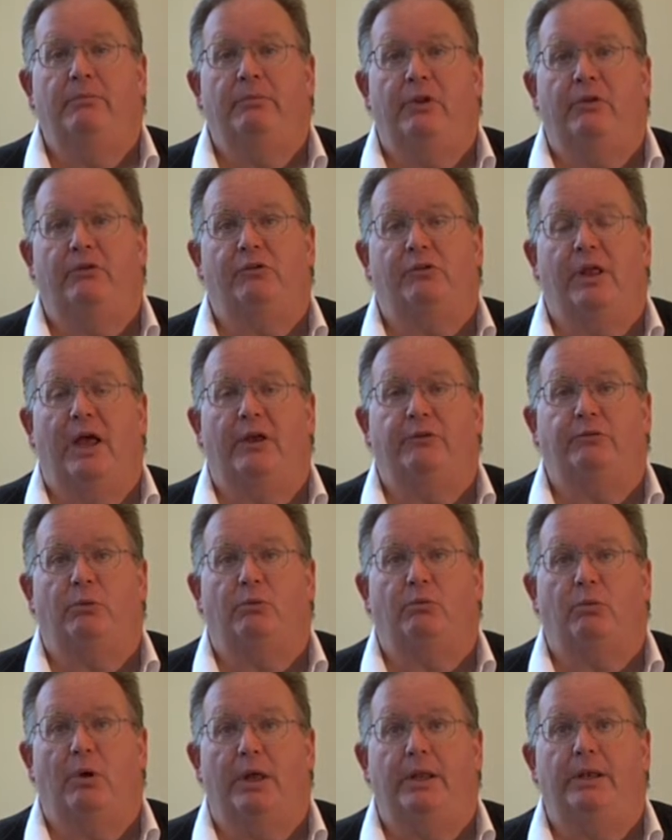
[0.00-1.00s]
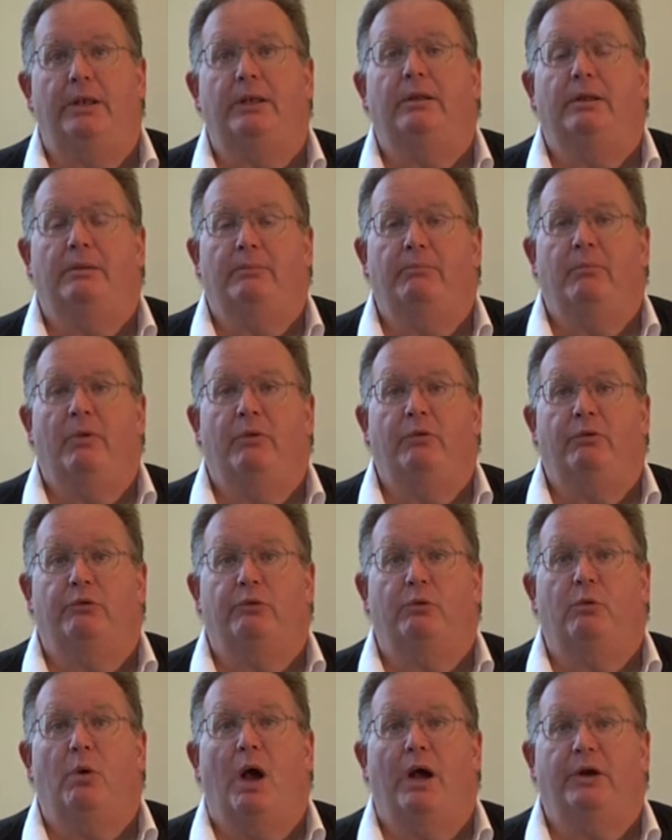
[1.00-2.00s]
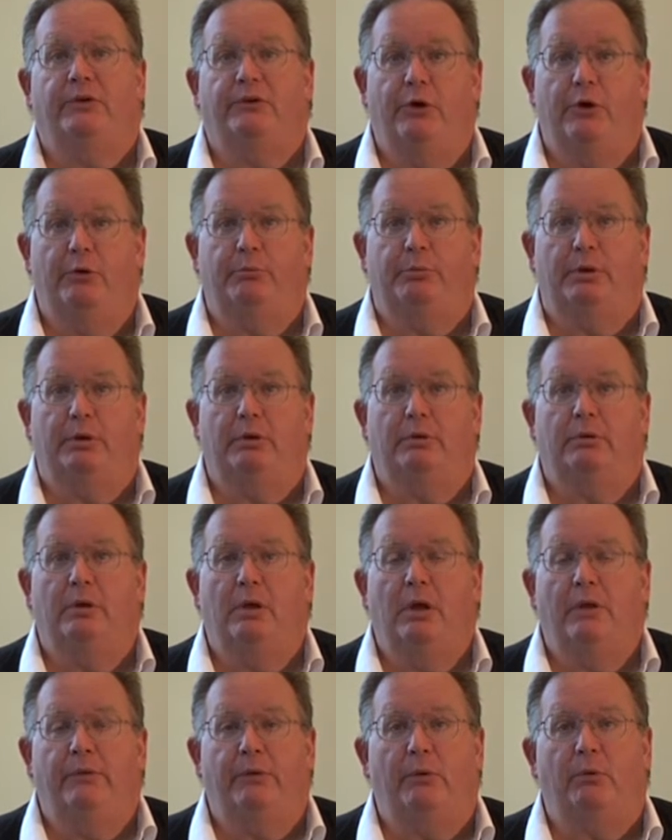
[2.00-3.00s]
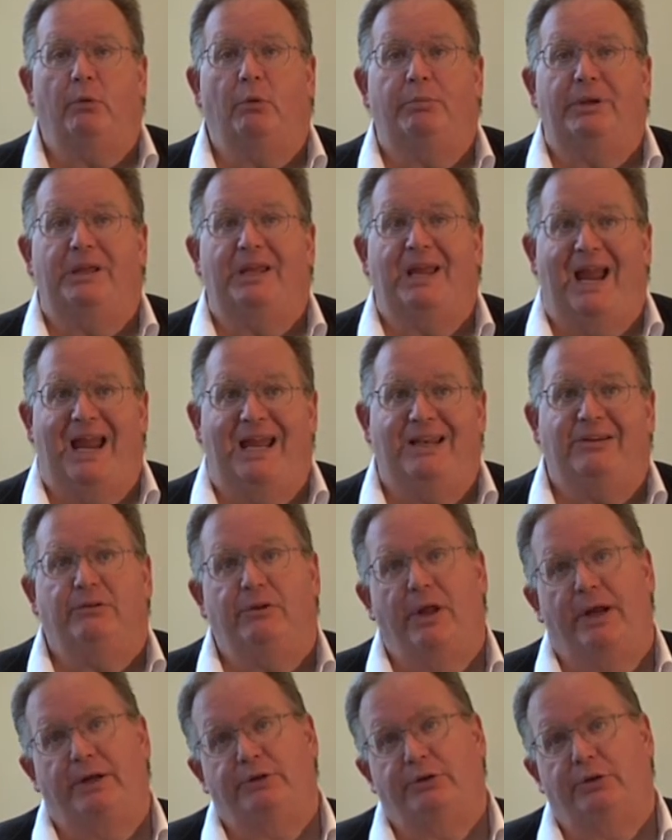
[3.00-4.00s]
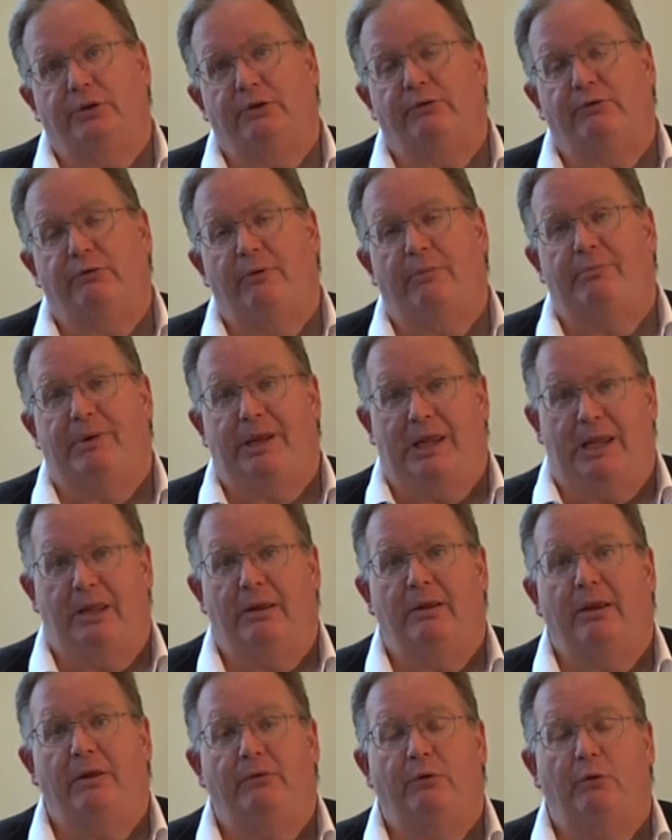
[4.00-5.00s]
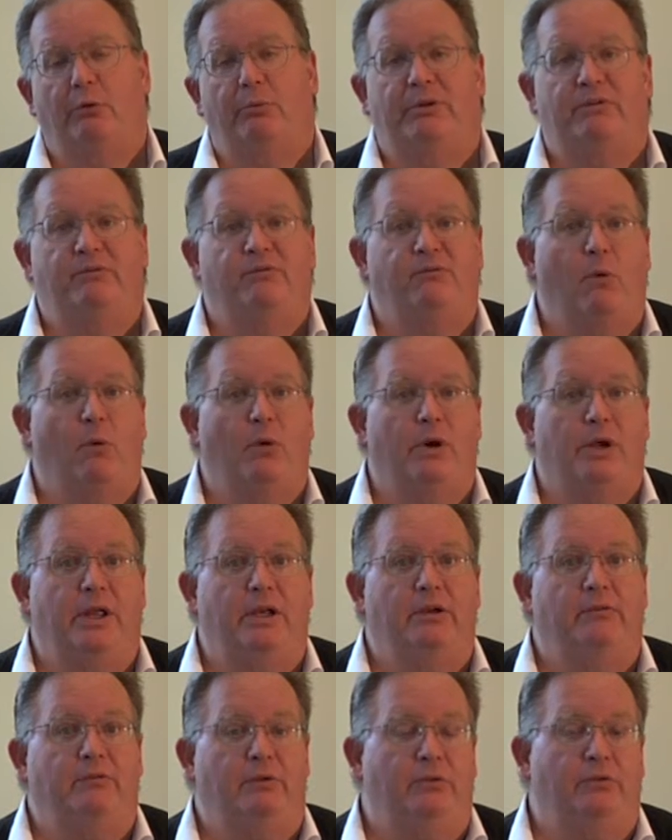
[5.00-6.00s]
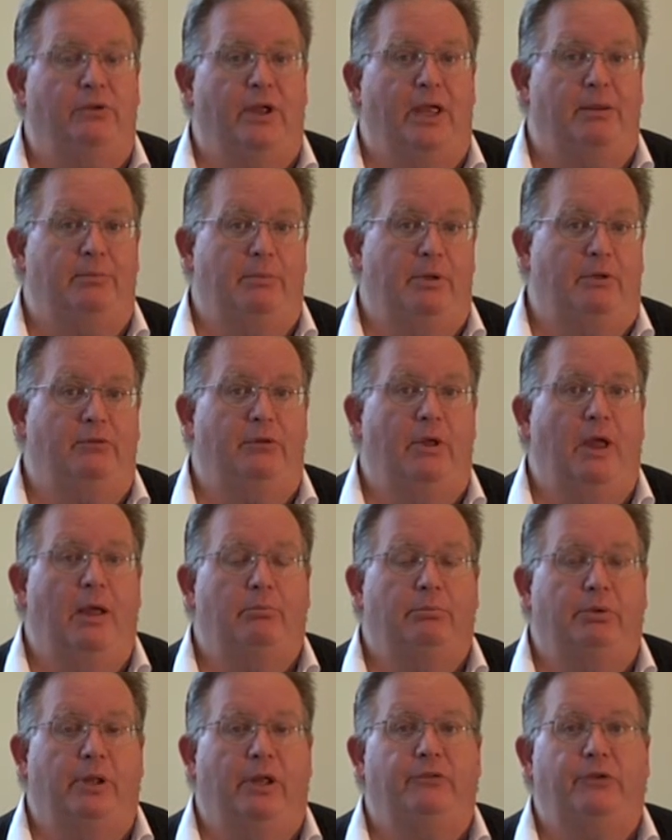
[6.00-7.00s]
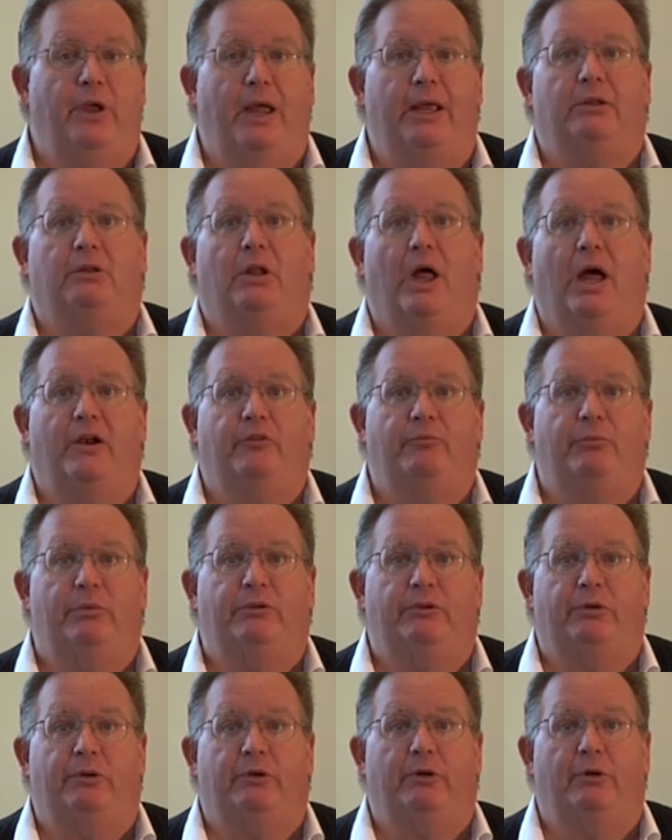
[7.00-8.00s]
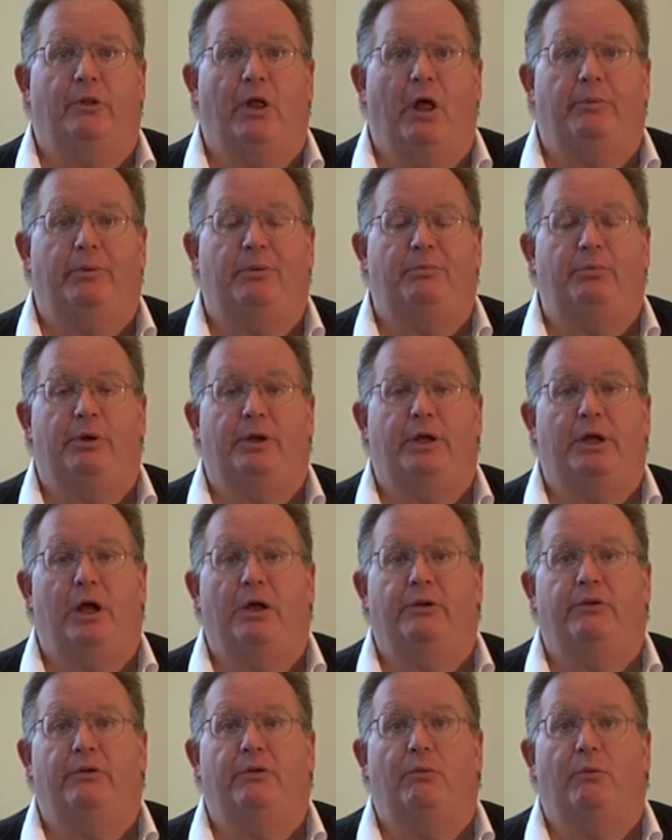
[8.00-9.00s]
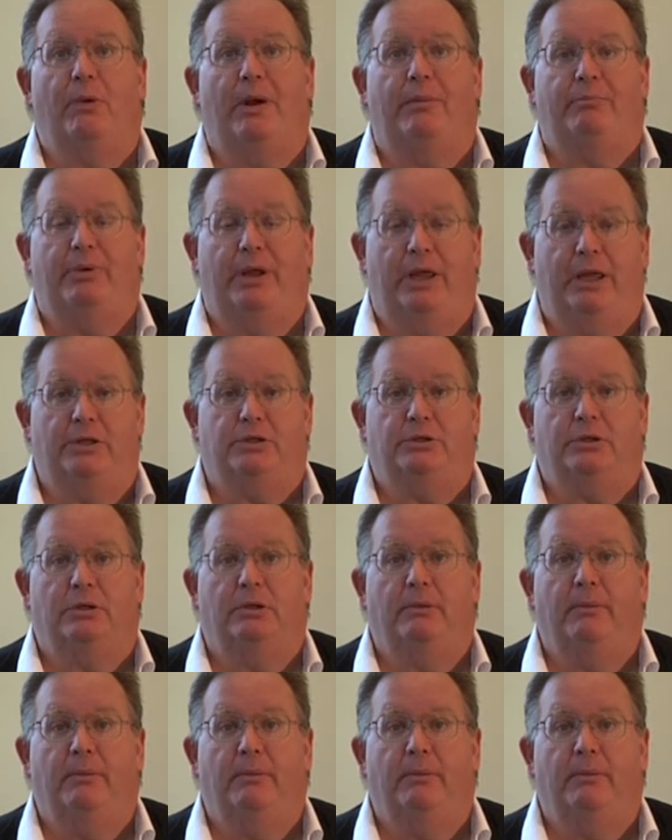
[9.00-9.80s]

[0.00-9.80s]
This class will run through October. There will be 8 lectures from me. There will be 4 interview segments, plus a lot of material I'll be putting onto the web page.